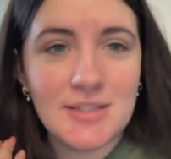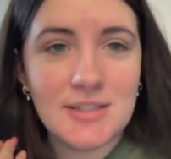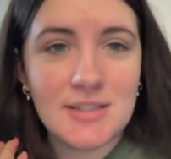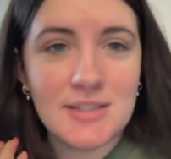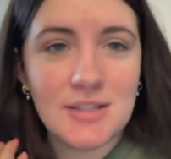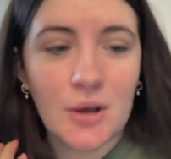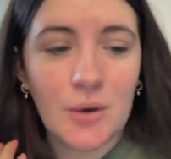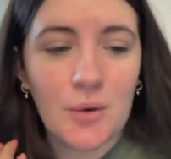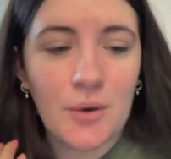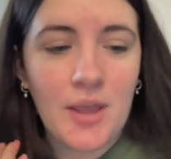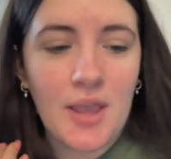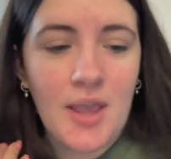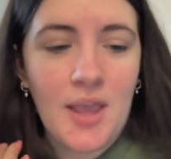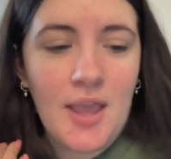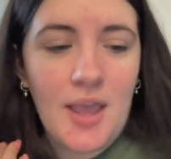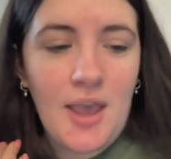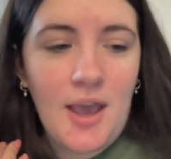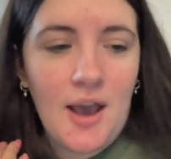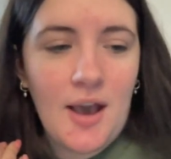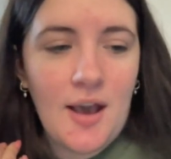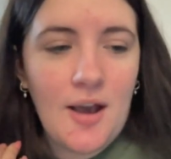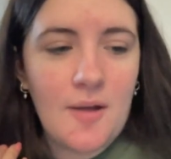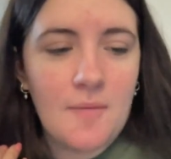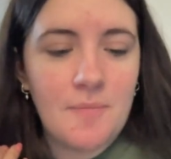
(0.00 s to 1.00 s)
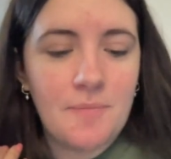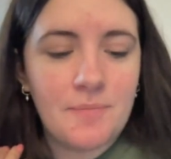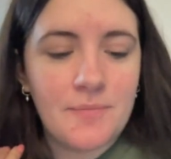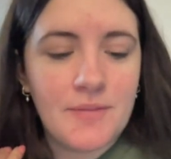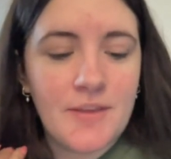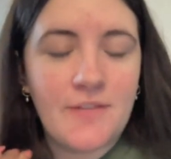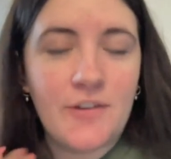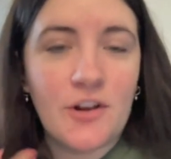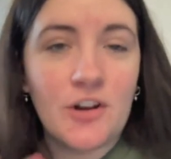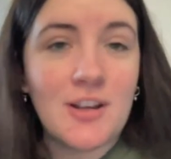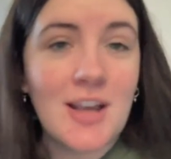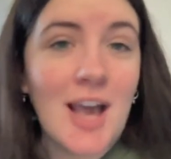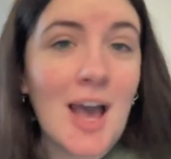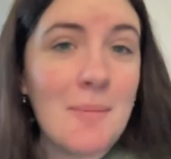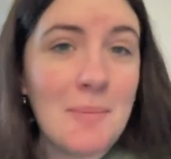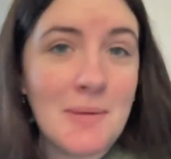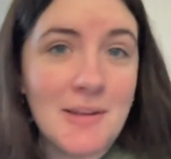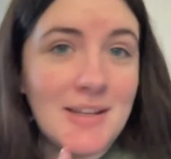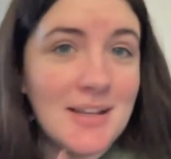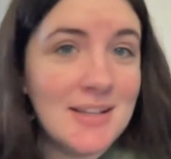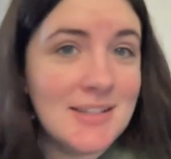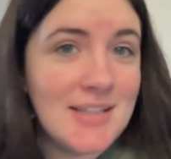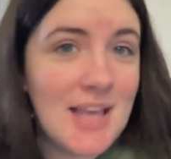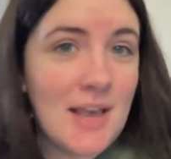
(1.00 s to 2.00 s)
So if your copy
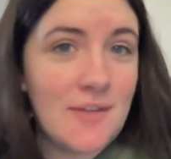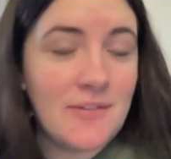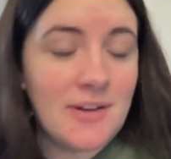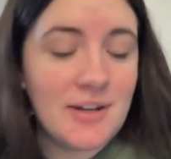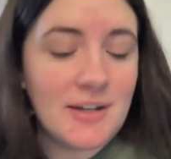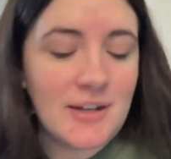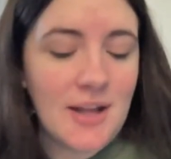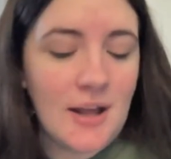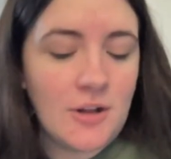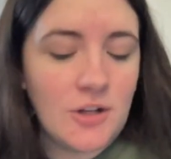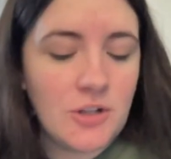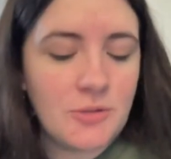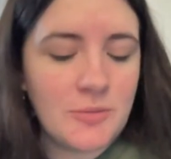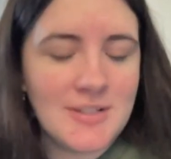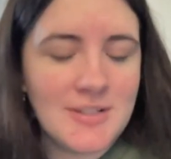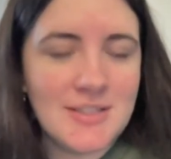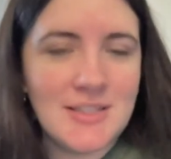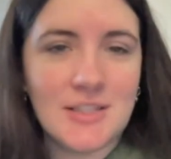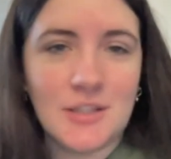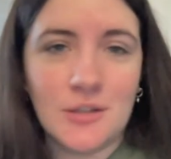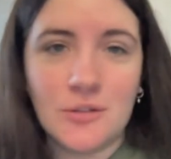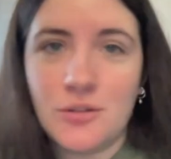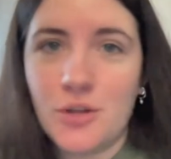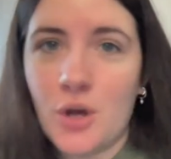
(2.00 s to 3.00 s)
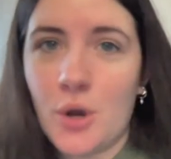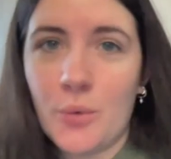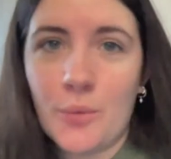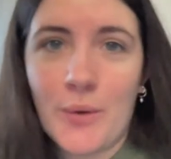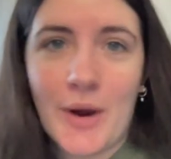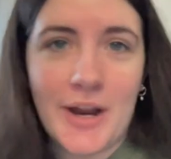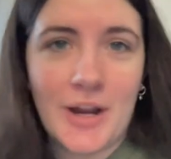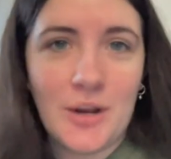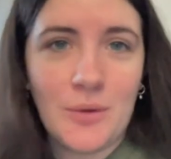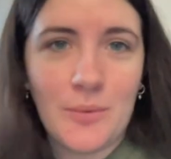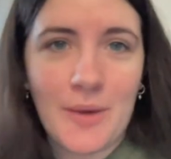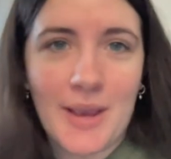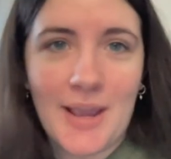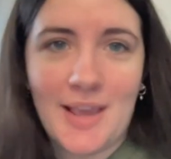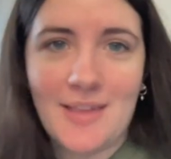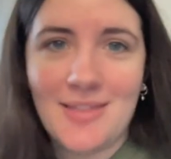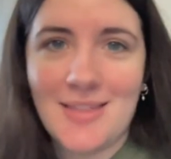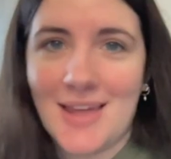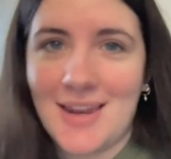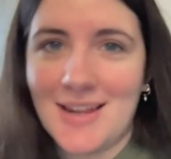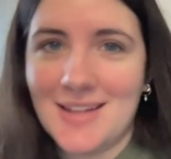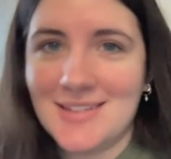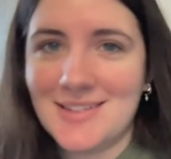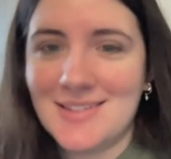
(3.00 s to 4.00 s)
does have an acknowledgement, you'll know right away
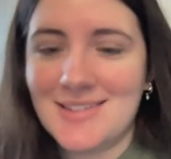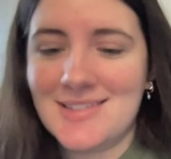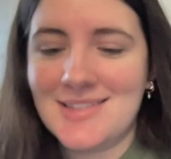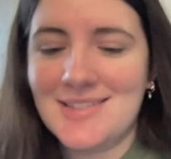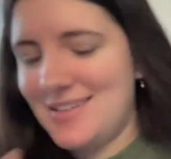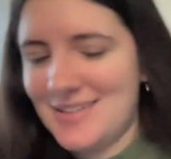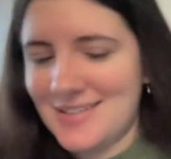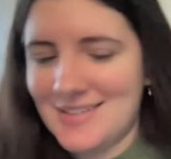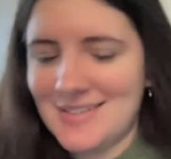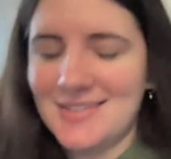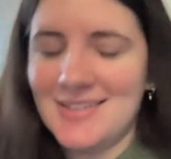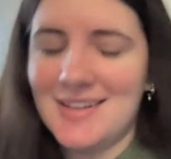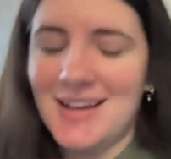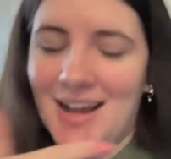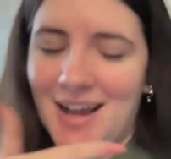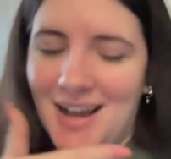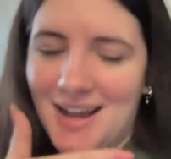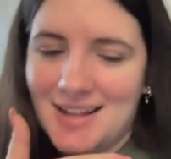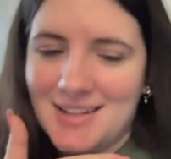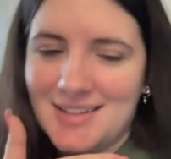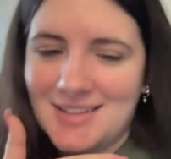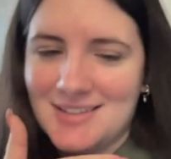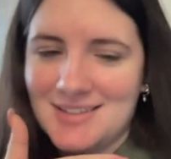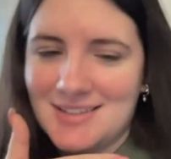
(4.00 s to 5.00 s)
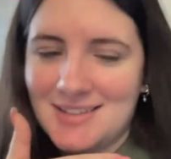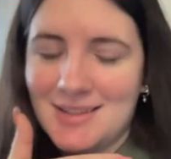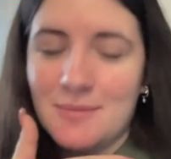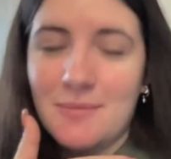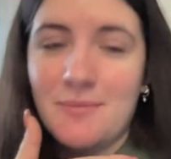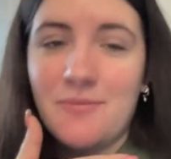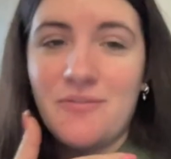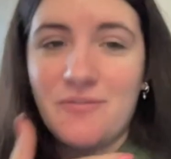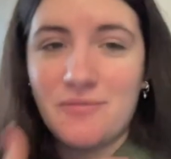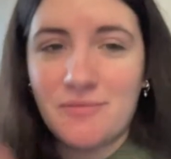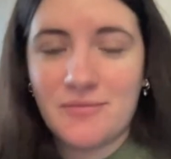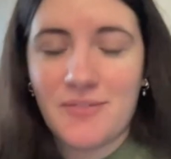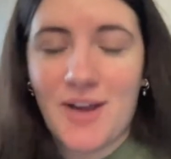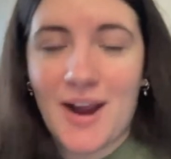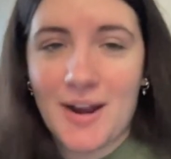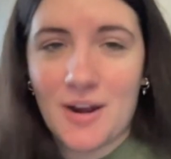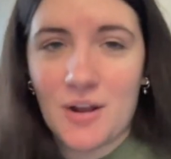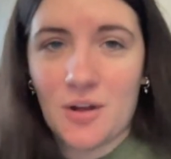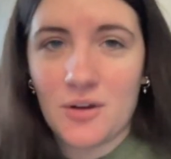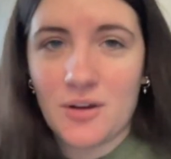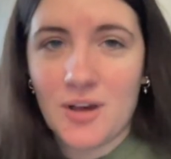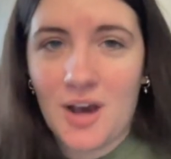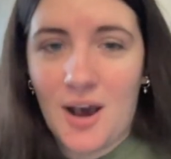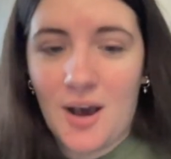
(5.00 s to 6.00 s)
that it's not the
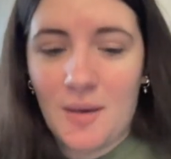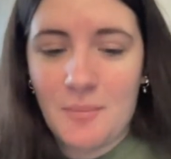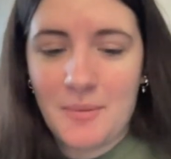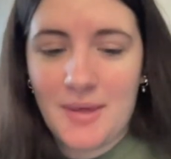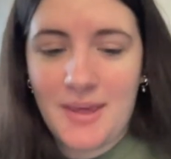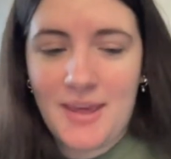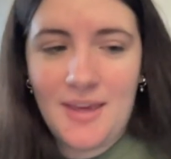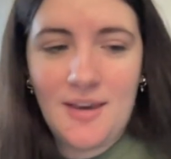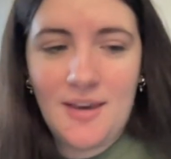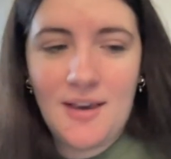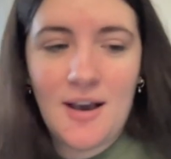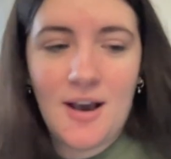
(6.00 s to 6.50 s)
final copy.